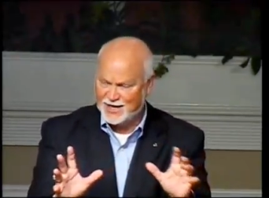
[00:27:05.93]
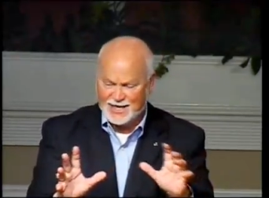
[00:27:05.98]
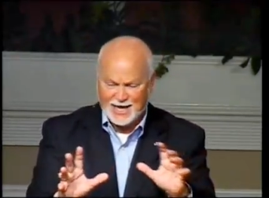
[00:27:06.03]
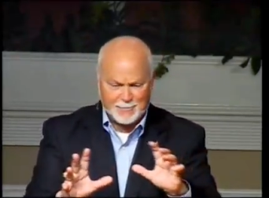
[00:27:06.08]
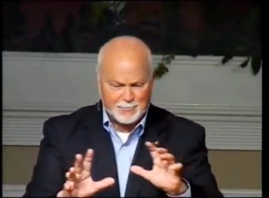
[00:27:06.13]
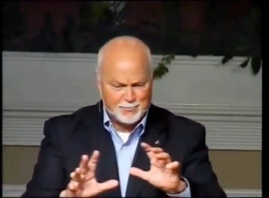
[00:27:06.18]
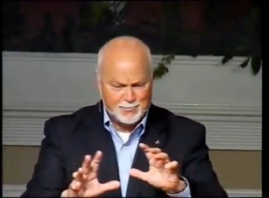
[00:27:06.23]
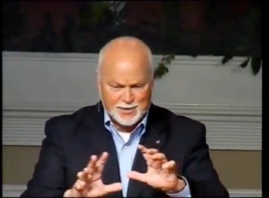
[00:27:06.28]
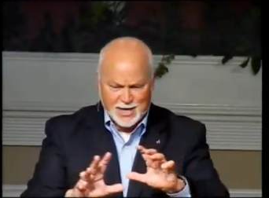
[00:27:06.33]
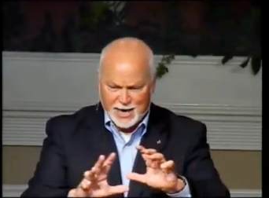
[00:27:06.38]
They
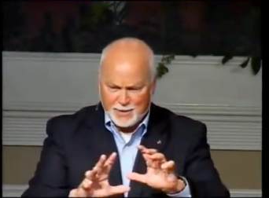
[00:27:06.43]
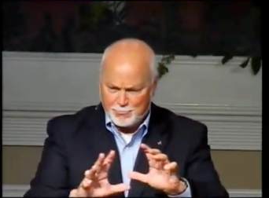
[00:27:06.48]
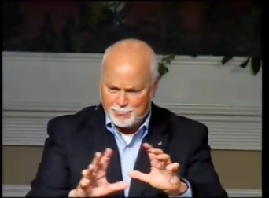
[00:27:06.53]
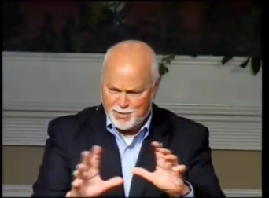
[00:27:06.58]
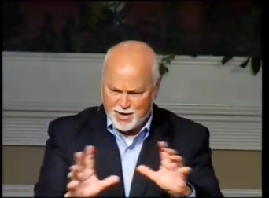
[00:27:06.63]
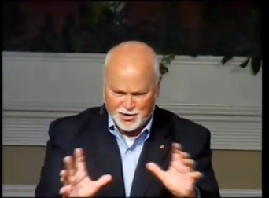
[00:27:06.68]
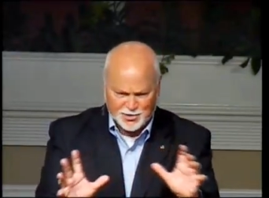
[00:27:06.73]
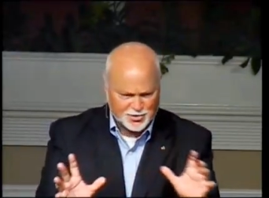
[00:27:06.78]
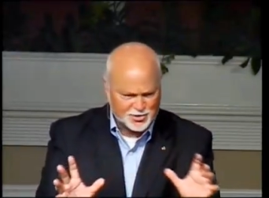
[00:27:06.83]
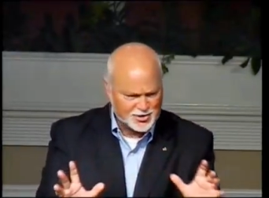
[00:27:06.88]
take
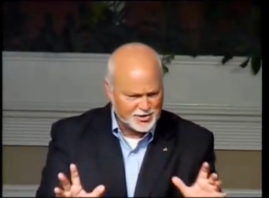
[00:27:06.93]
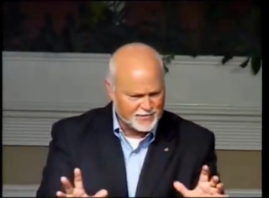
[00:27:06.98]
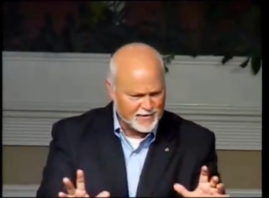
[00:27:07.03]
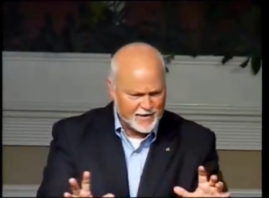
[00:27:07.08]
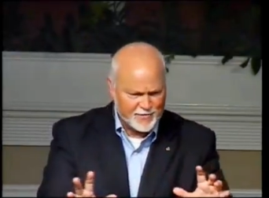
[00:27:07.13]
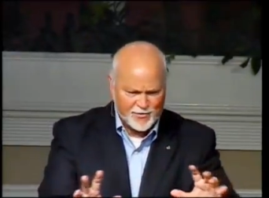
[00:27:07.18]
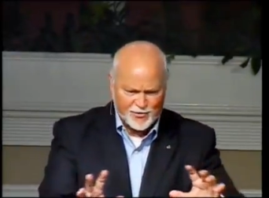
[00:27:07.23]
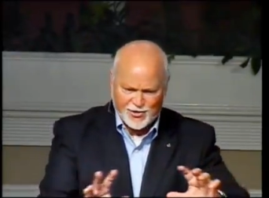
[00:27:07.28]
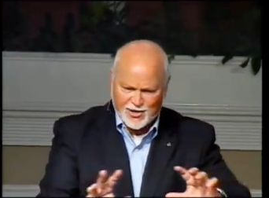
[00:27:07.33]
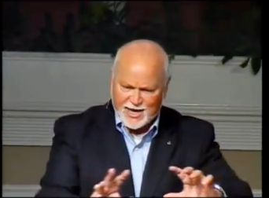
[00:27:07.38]
pictures of
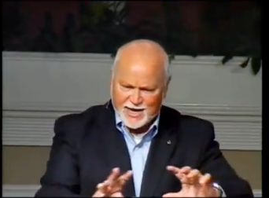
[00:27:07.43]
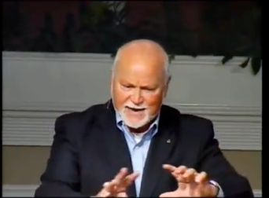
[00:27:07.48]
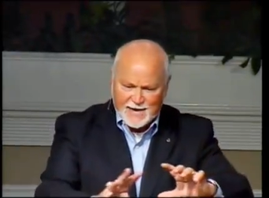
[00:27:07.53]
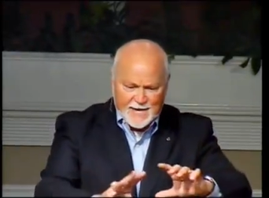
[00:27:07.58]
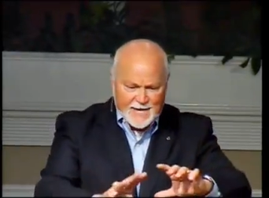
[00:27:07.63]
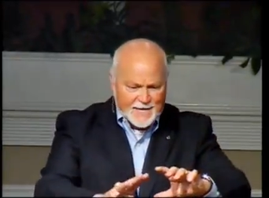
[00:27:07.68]
everything.